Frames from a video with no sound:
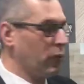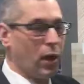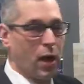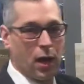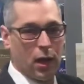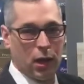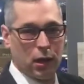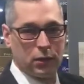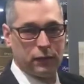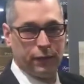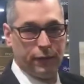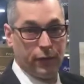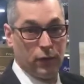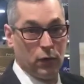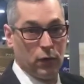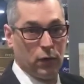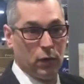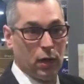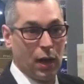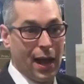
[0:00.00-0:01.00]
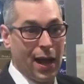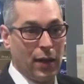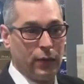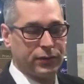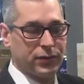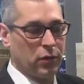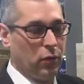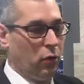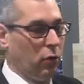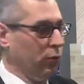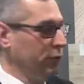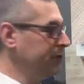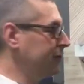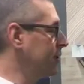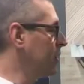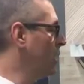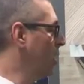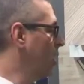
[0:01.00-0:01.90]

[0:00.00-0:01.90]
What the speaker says: product for households